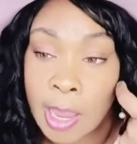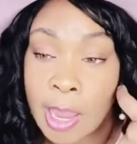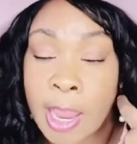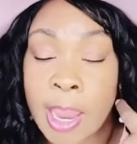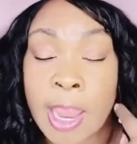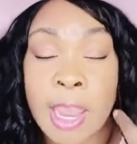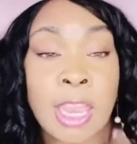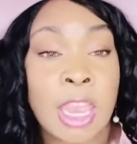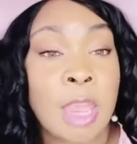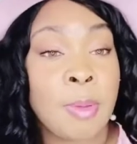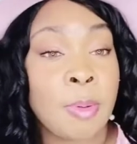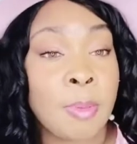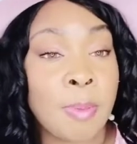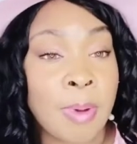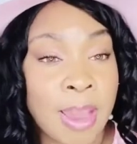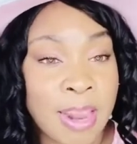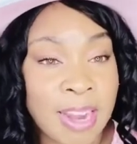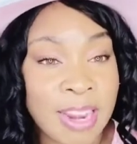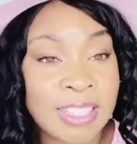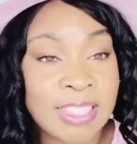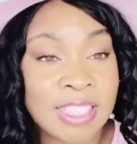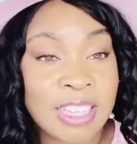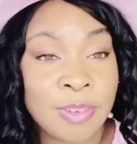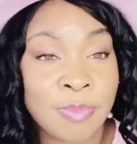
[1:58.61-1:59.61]
And keep in mind,
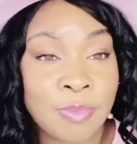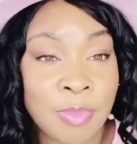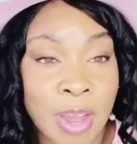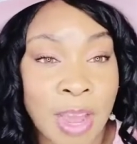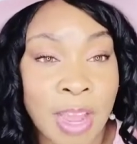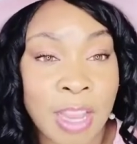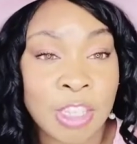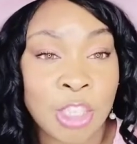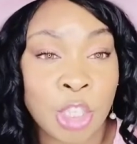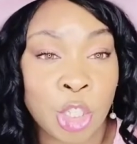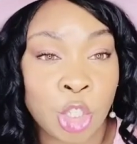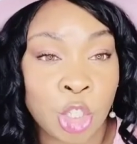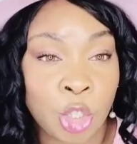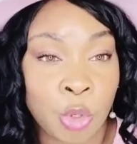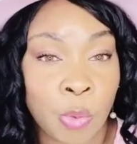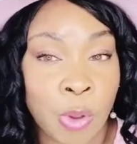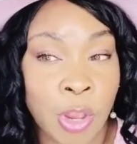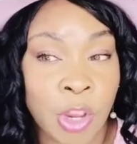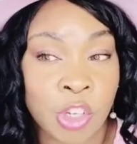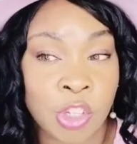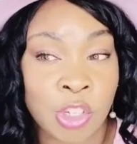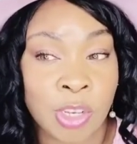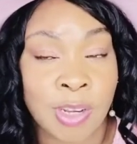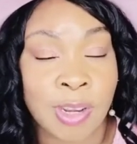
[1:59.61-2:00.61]
I said my
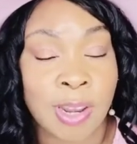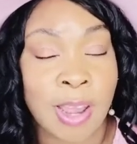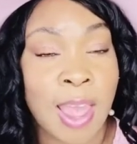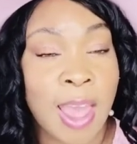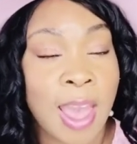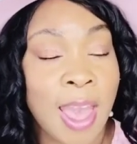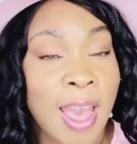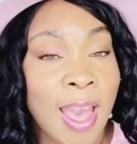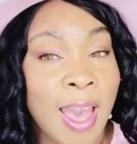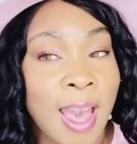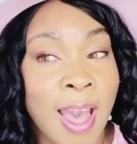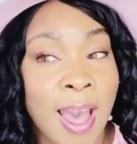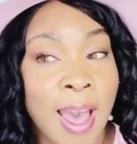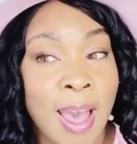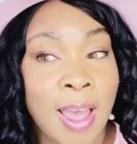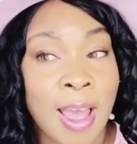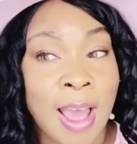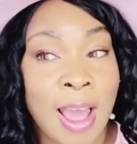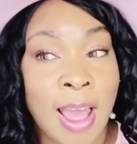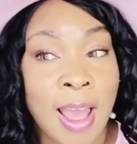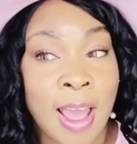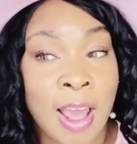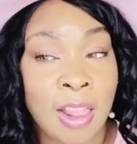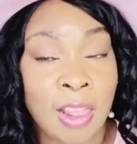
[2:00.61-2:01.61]
situation.
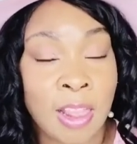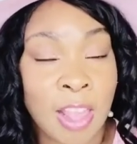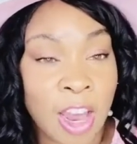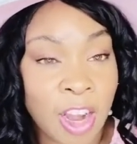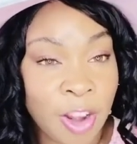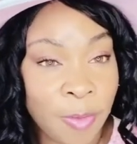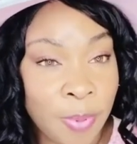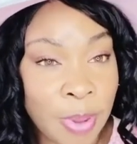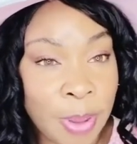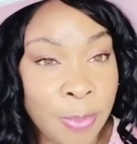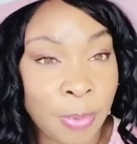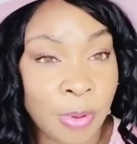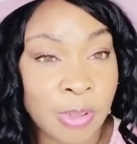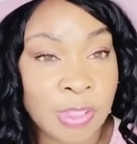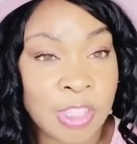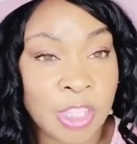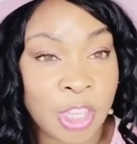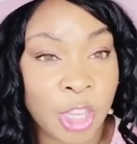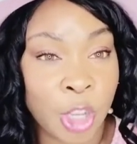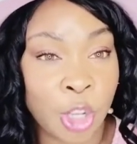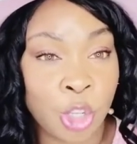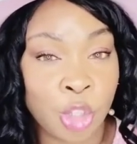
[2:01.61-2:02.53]
A lot of people tend